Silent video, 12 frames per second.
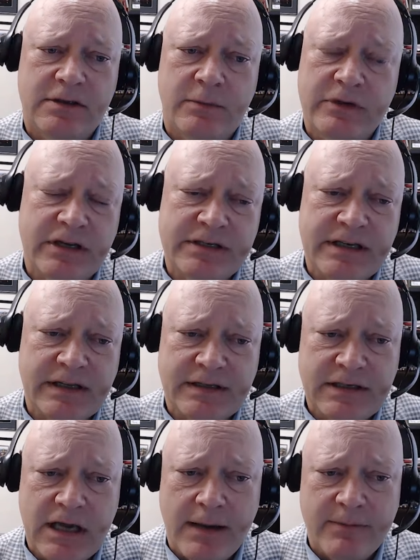someone doesn't take the
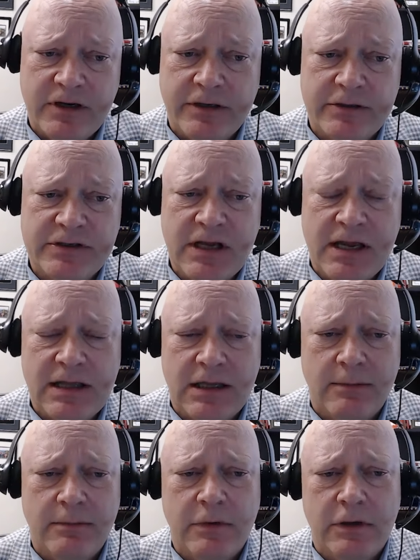time to understand
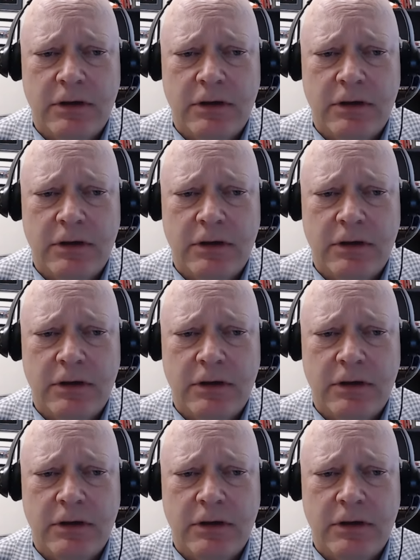them,